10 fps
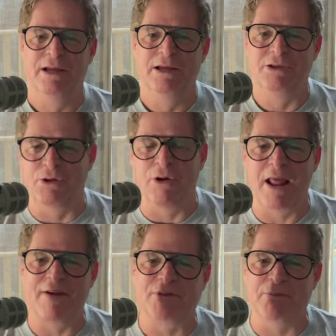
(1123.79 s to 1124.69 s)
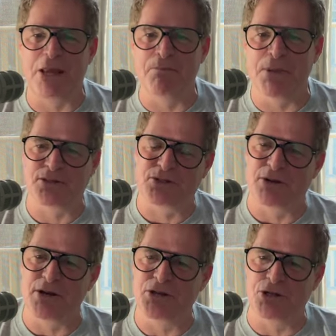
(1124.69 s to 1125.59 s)
You don't have to be
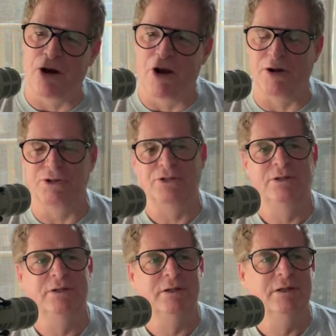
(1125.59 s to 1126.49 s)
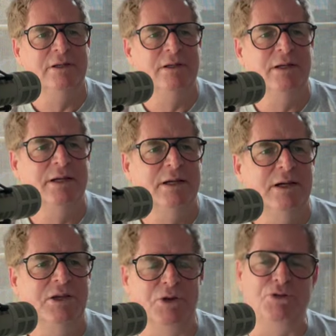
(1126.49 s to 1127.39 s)
Mr. in charge.
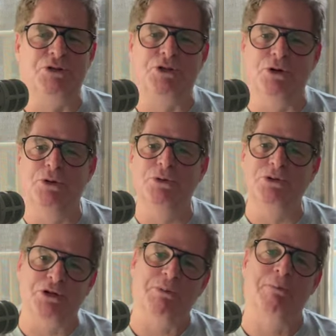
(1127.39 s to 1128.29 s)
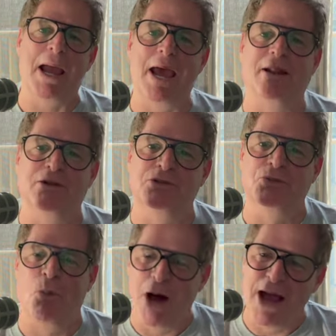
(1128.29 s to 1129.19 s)
You choose your battles
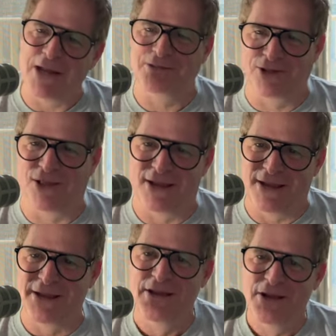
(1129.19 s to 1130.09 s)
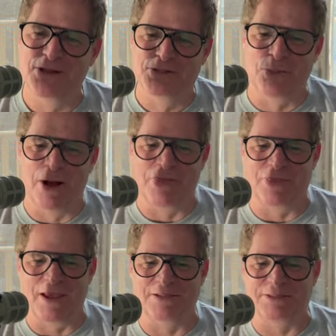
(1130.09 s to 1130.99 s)
wisely, is what
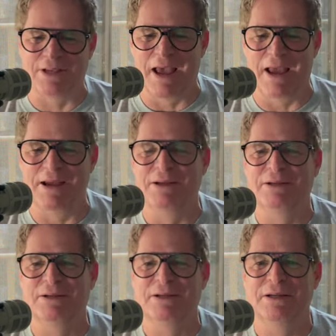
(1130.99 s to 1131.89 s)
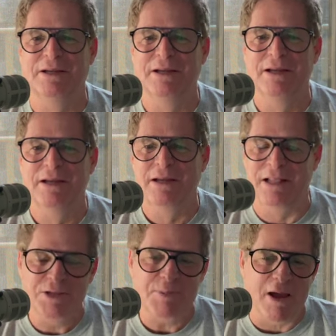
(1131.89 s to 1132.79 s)
they say.
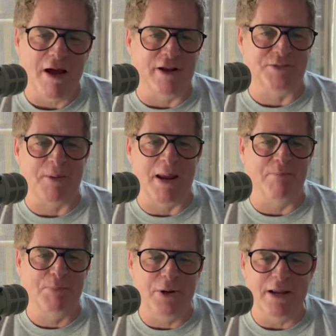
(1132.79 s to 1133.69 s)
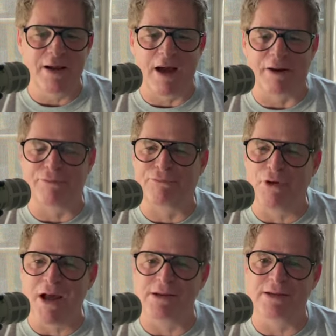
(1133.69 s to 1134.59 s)
Let's be honest, man, putting on a
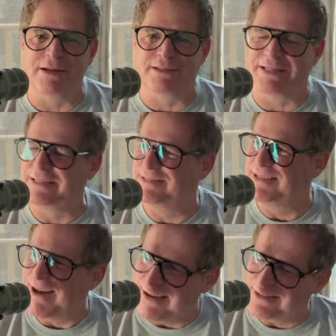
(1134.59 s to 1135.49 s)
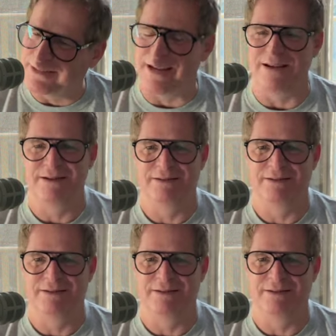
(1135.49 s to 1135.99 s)
front is exhausting.